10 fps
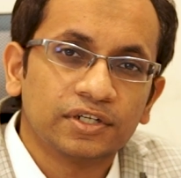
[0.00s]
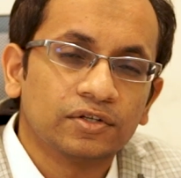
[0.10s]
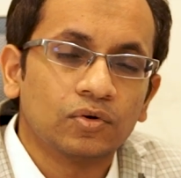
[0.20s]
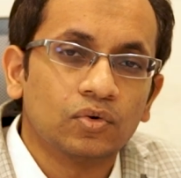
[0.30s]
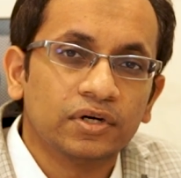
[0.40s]
are
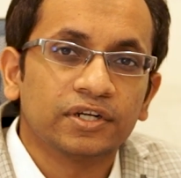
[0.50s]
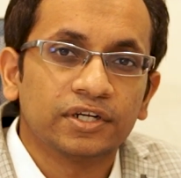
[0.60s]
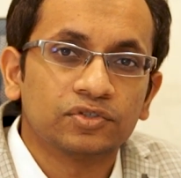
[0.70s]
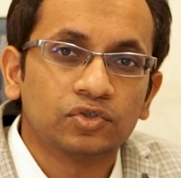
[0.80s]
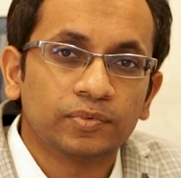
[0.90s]
in the older
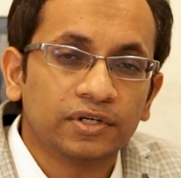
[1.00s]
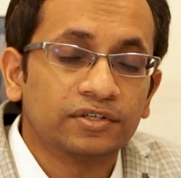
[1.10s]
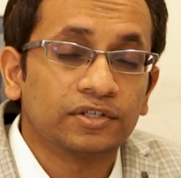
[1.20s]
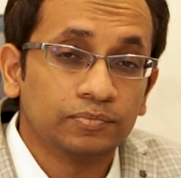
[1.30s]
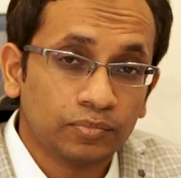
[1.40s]
age group, and
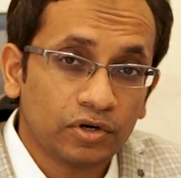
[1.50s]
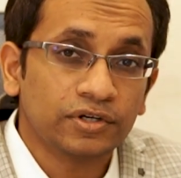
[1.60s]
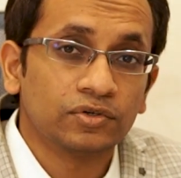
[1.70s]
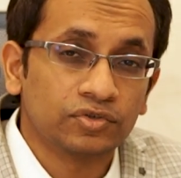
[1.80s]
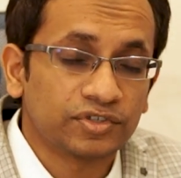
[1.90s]
it's
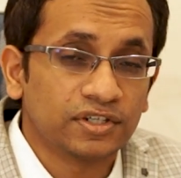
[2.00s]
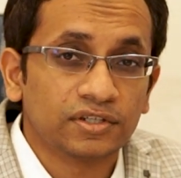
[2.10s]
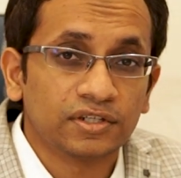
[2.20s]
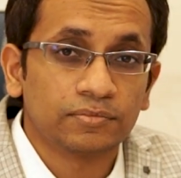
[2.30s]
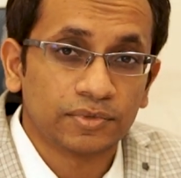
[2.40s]
important to
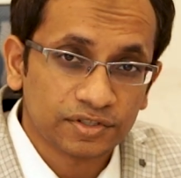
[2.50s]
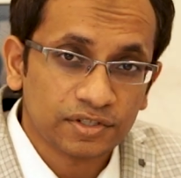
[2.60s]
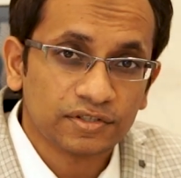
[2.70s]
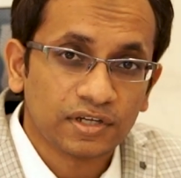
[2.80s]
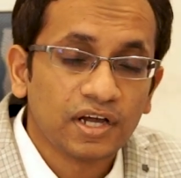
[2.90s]
strengthen the
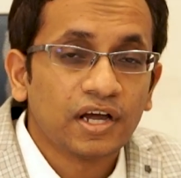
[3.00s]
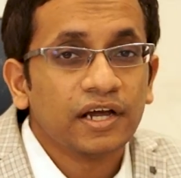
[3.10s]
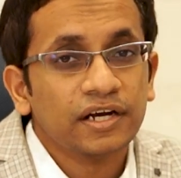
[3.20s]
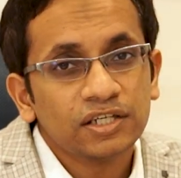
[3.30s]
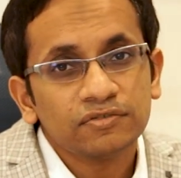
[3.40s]
muscles.
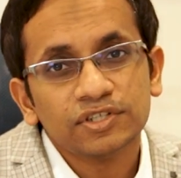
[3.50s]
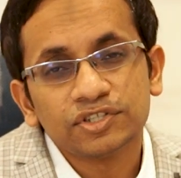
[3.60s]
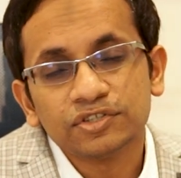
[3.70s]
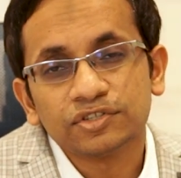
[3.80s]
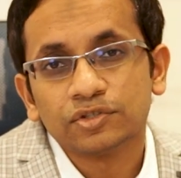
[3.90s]

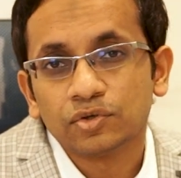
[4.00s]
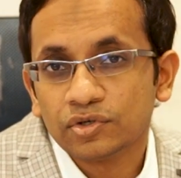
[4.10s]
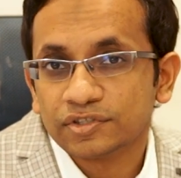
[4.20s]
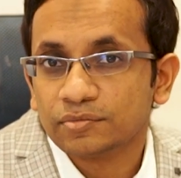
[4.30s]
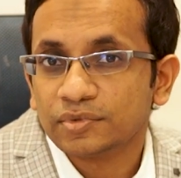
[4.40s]
Interventions
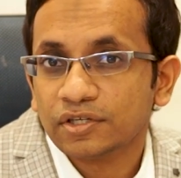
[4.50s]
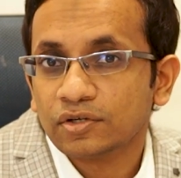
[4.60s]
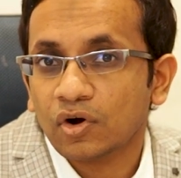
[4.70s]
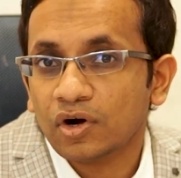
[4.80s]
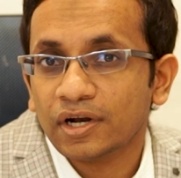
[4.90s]
include
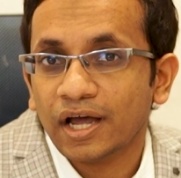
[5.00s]
something called